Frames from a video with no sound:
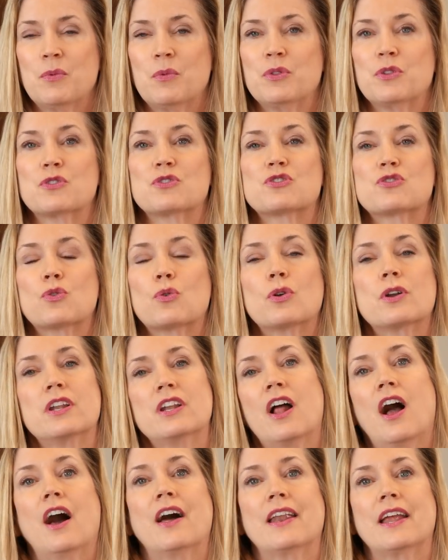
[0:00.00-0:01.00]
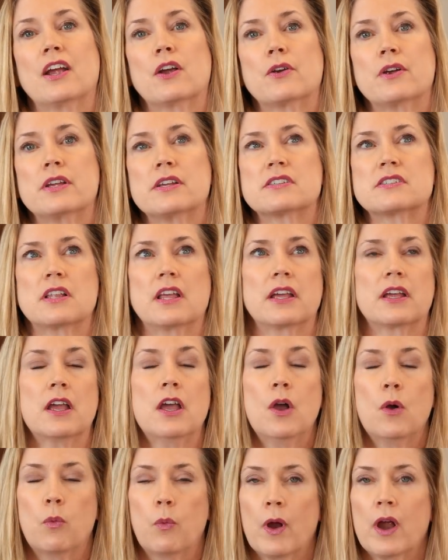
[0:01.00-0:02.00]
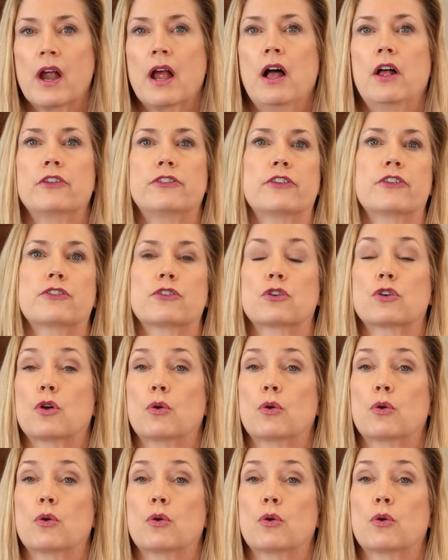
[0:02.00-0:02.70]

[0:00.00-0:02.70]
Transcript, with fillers: When they're stored in hot areas like warehouses or